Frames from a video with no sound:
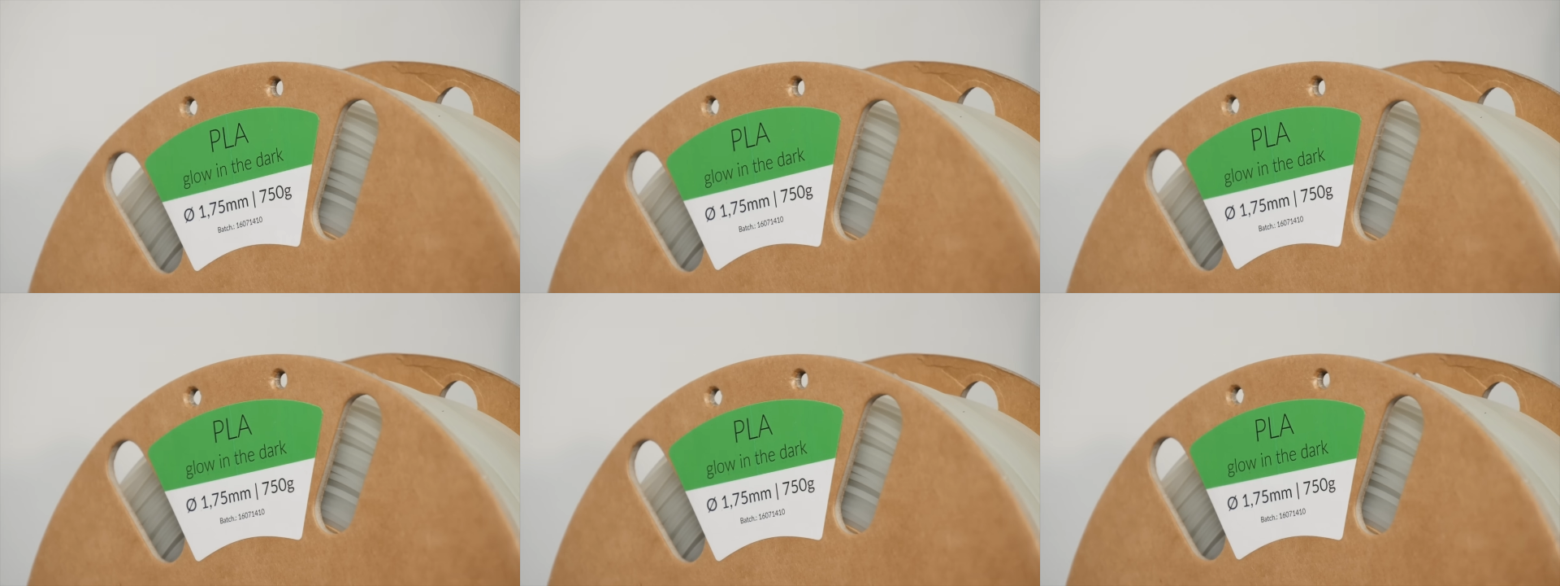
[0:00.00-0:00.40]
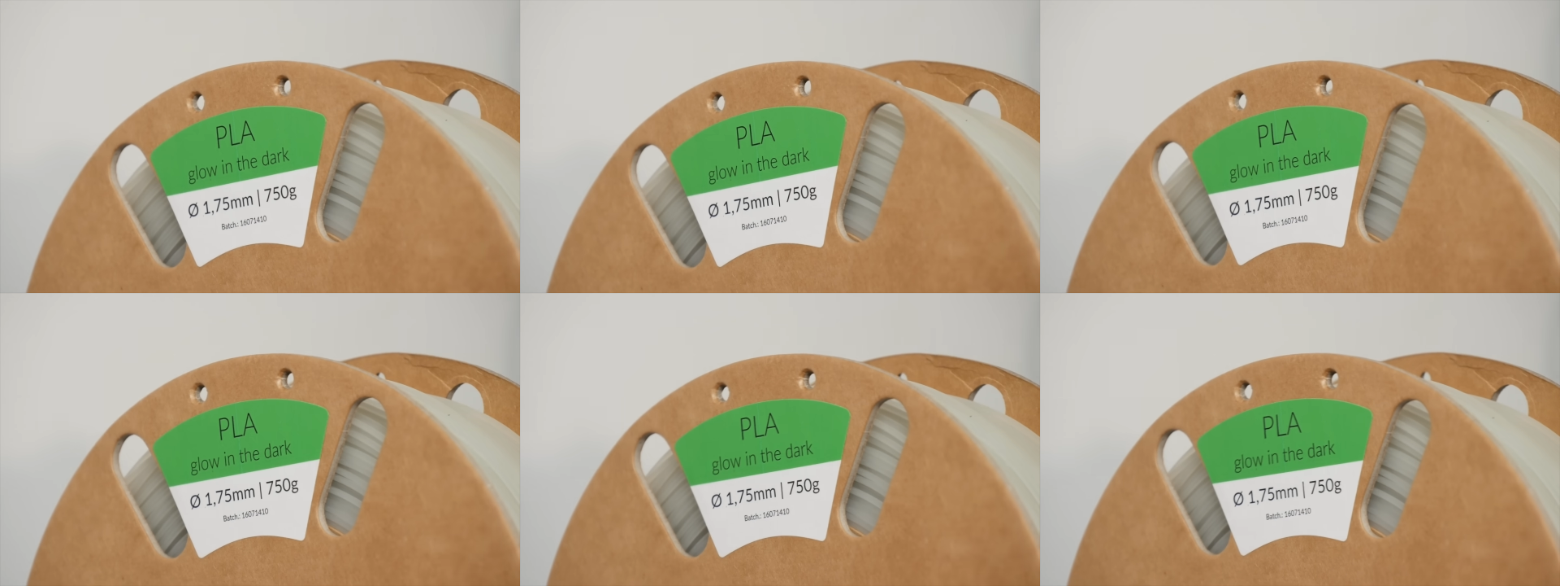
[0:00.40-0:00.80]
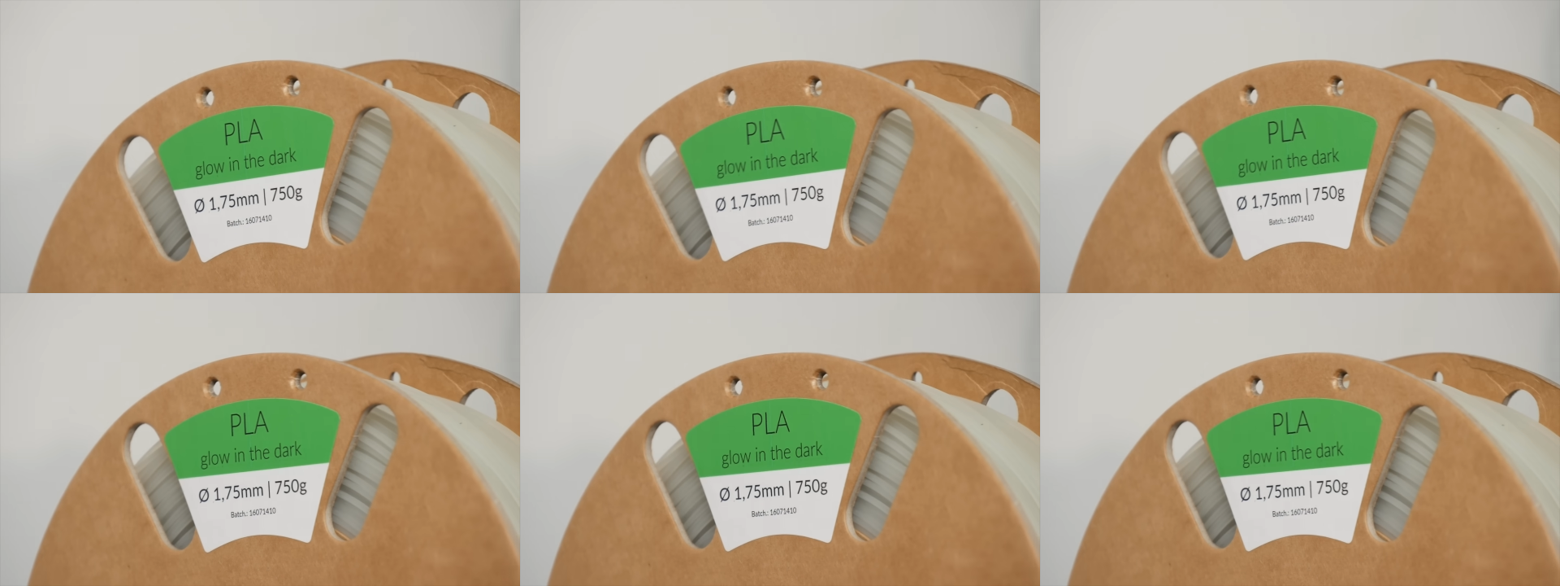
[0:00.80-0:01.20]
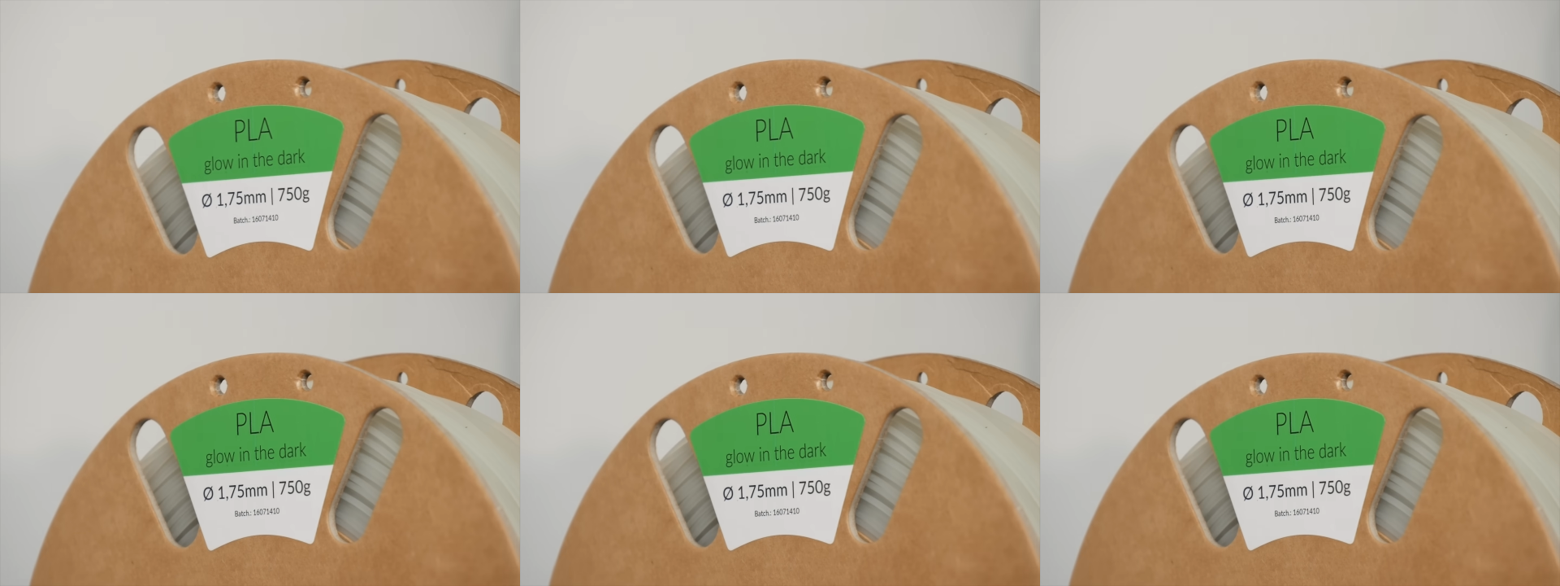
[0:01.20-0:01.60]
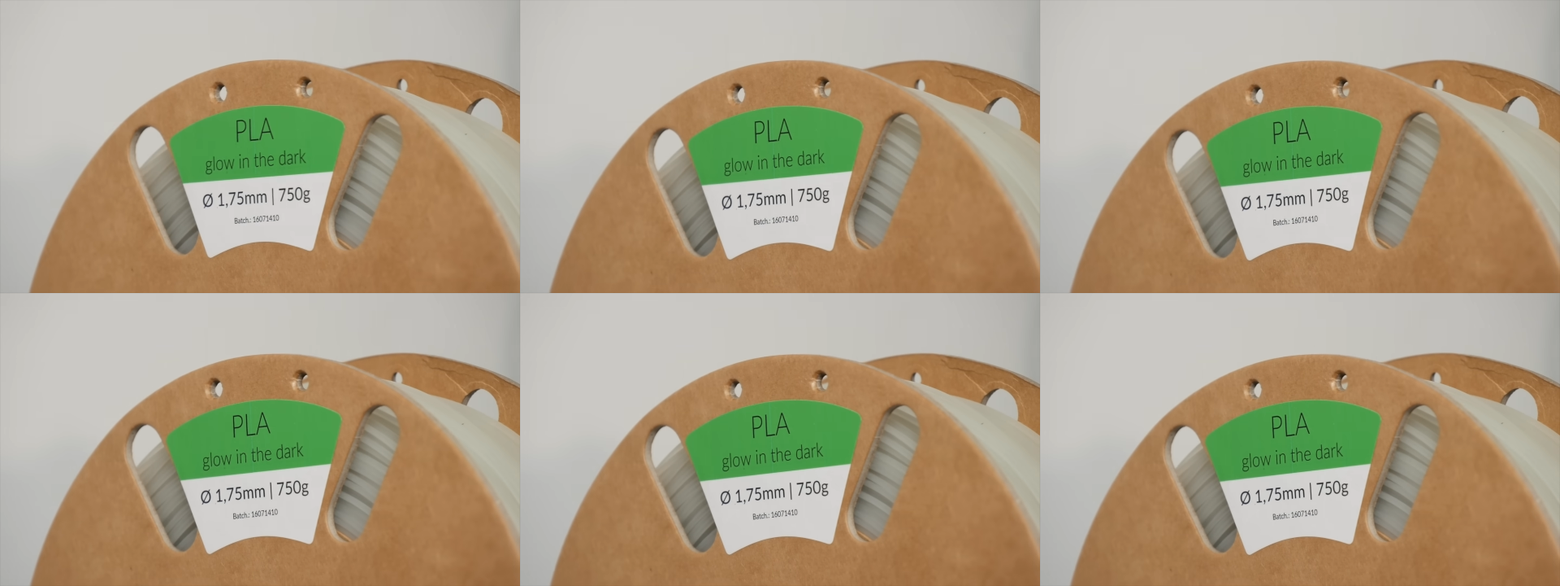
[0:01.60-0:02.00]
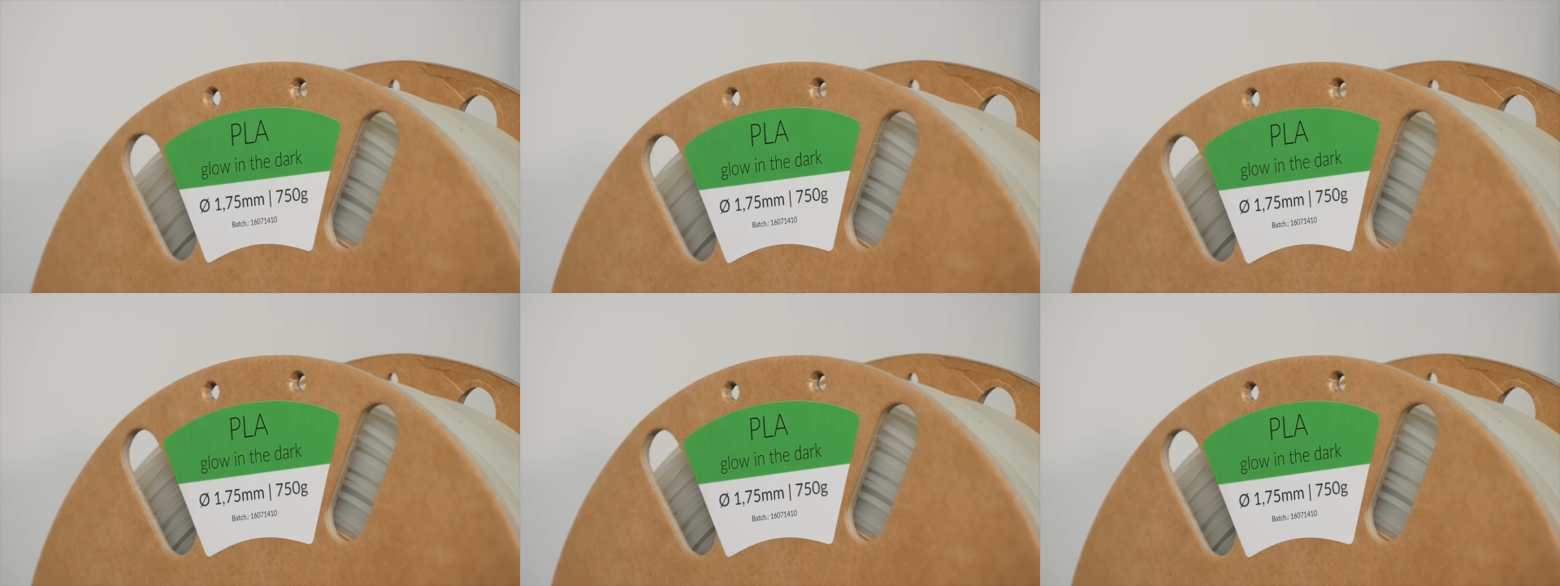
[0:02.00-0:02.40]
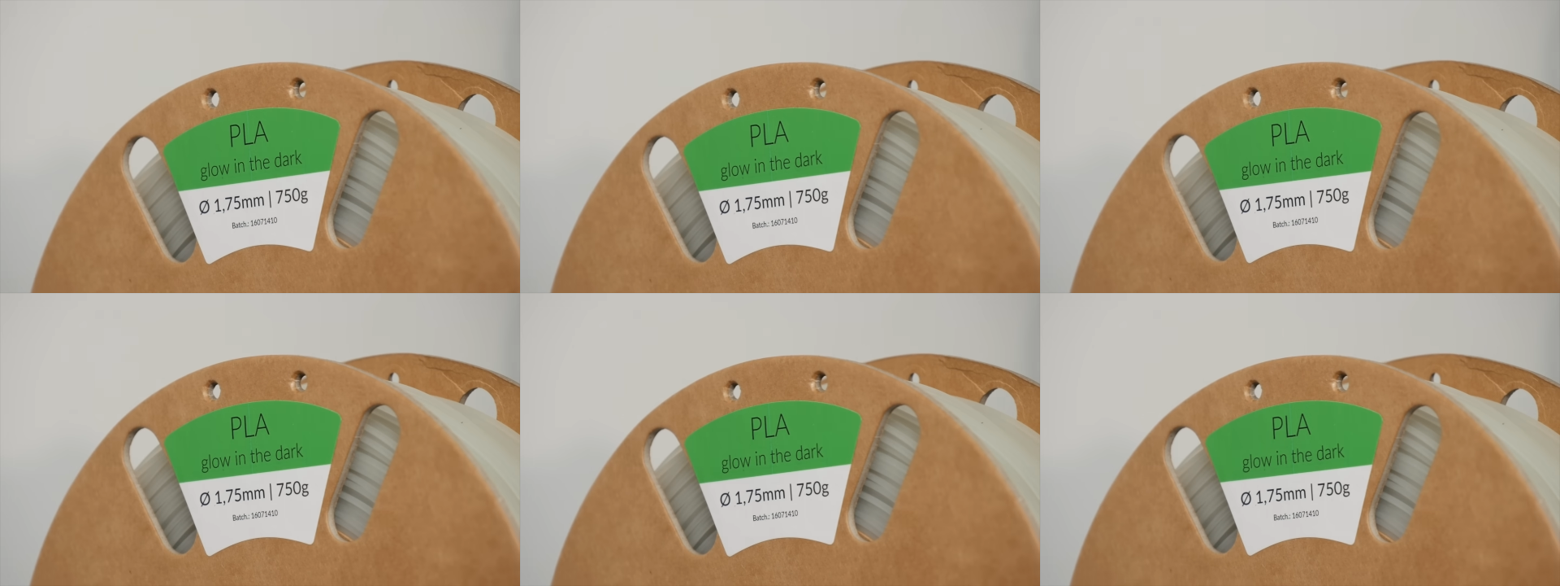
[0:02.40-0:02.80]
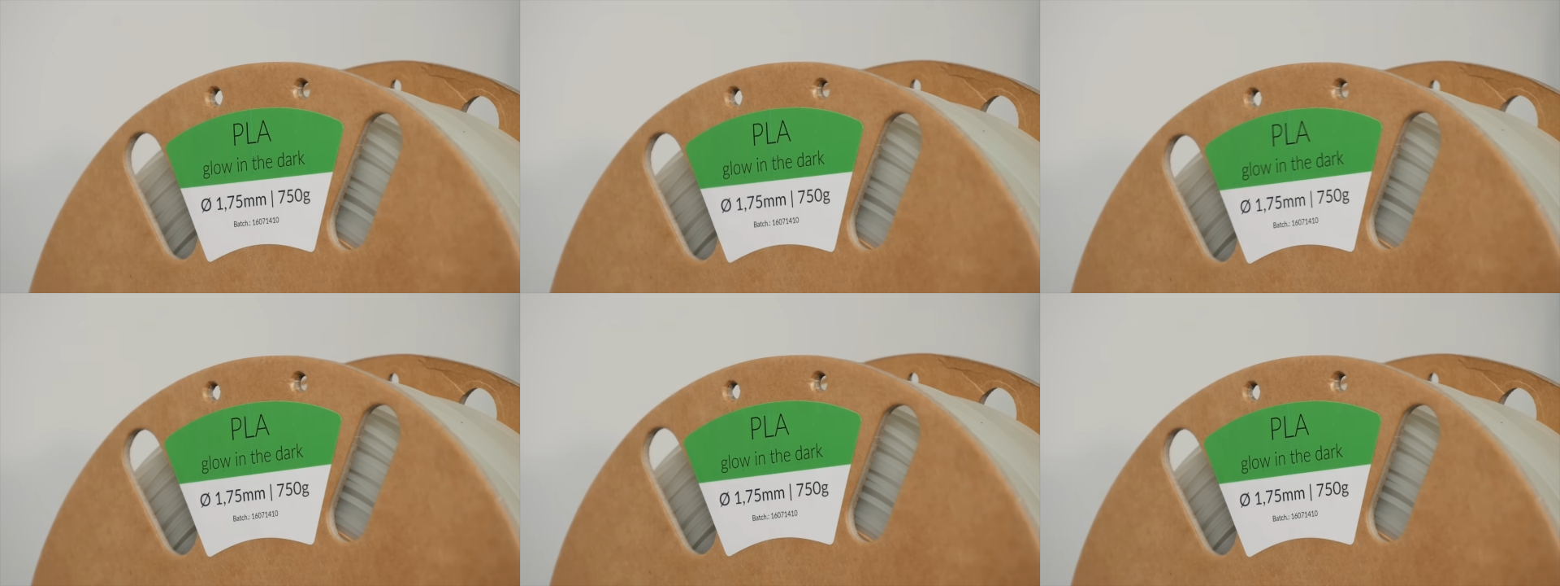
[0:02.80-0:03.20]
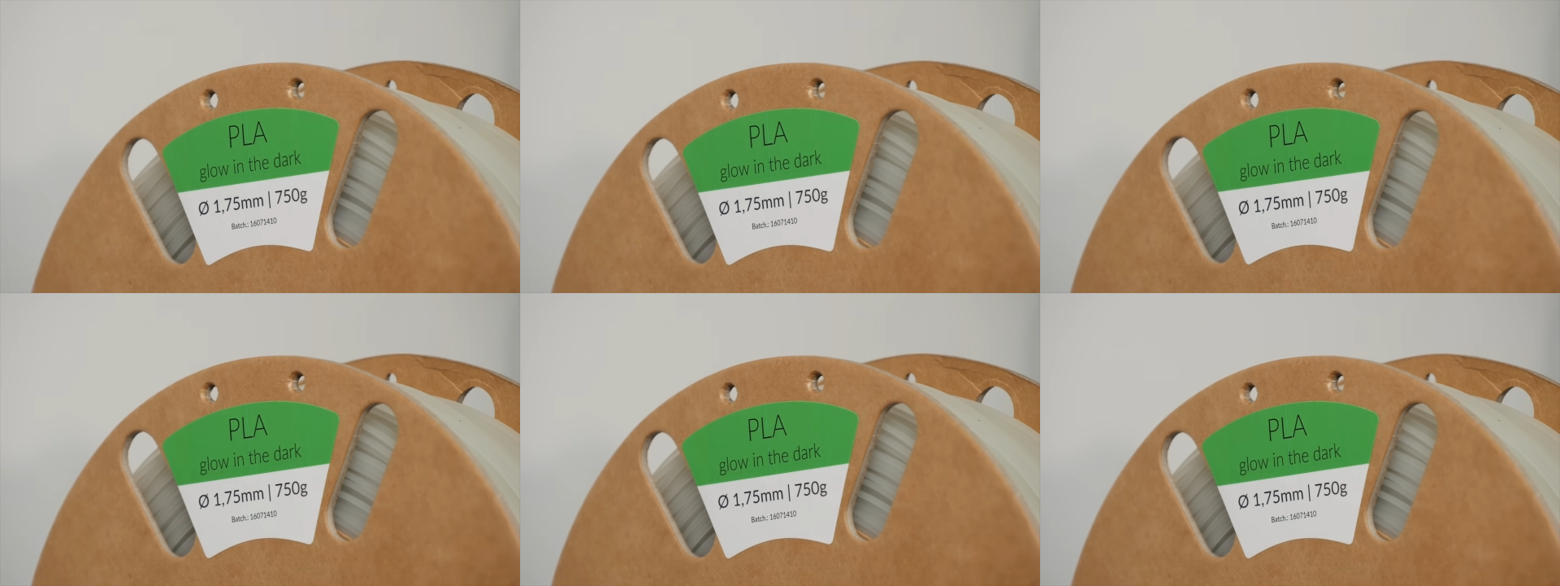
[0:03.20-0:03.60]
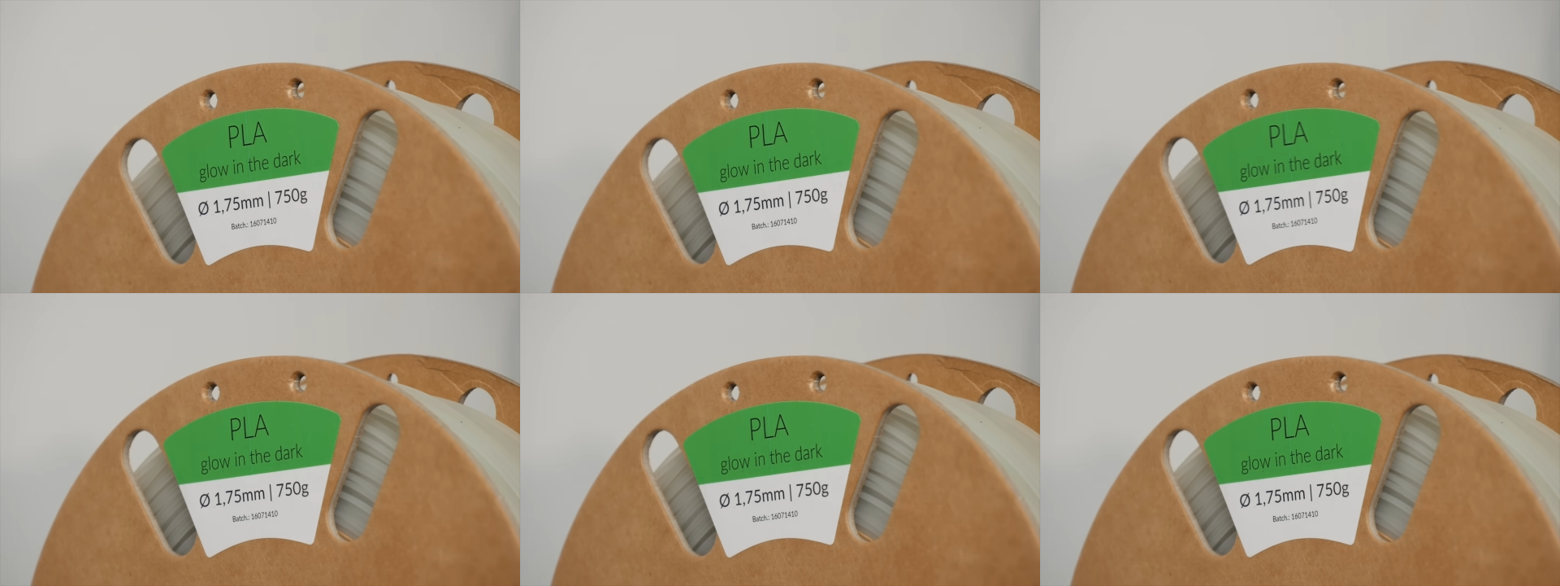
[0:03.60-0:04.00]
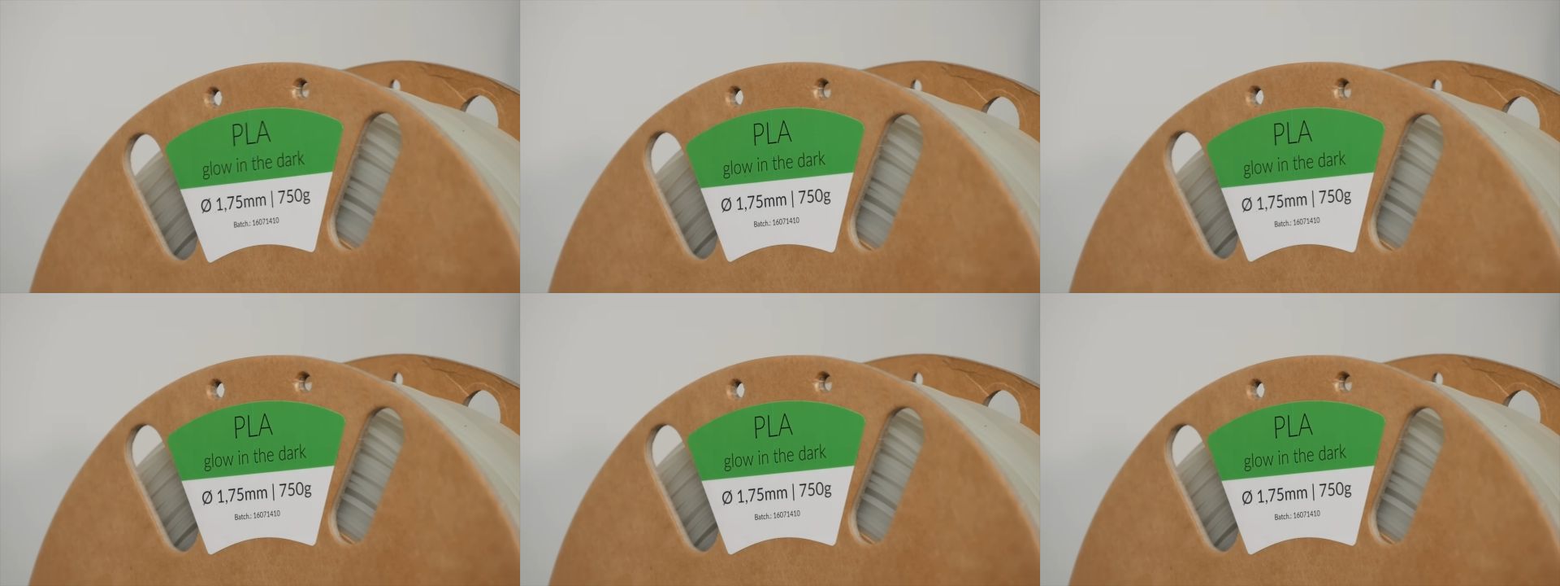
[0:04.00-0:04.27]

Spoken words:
Nobody's mouth can be seen.